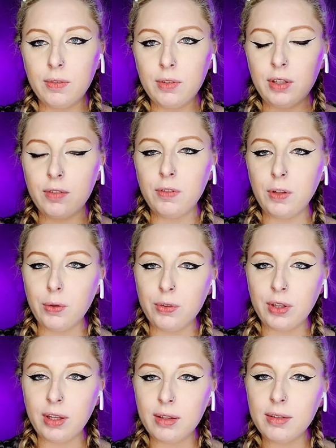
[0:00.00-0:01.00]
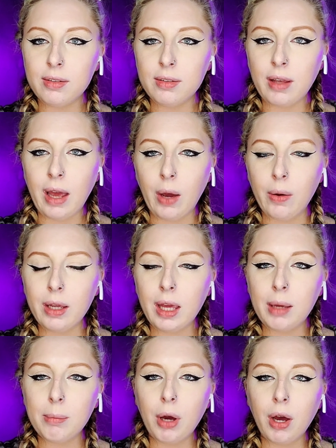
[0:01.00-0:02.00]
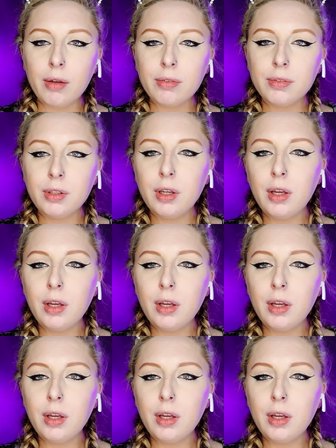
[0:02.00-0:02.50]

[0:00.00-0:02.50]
diffuses how it came off.